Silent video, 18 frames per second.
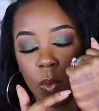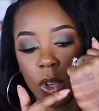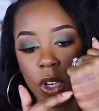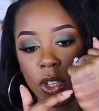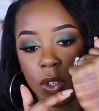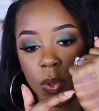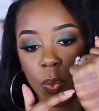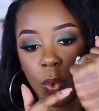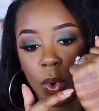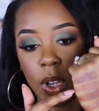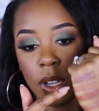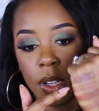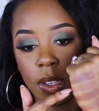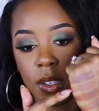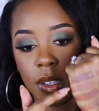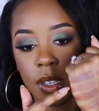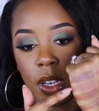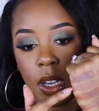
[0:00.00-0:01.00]
which
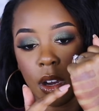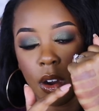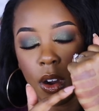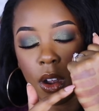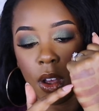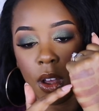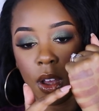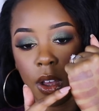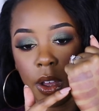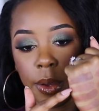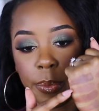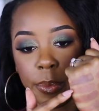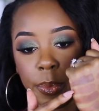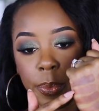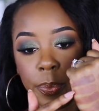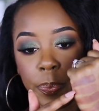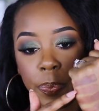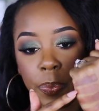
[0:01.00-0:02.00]
was the um,
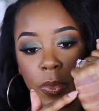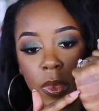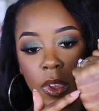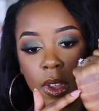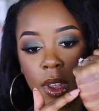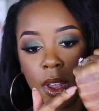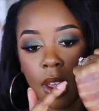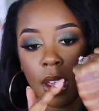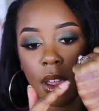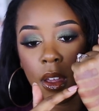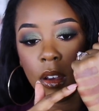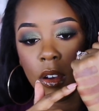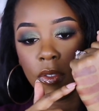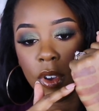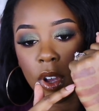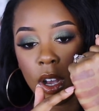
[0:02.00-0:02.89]
e.l.f.